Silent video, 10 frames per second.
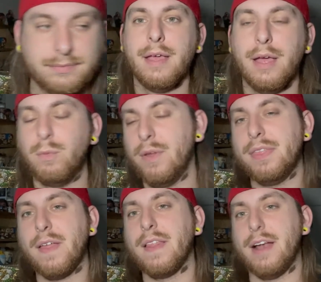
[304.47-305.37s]
And one
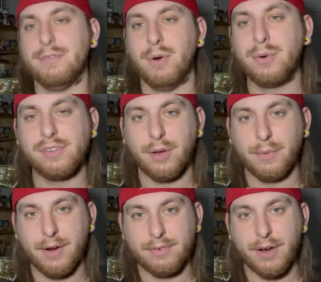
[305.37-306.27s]
thing that I focus on
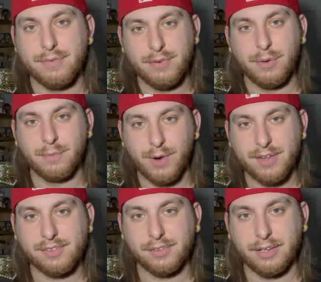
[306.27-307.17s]
whenever I film
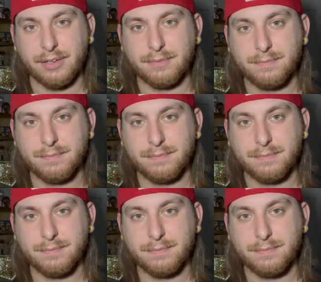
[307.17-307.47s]
wrestling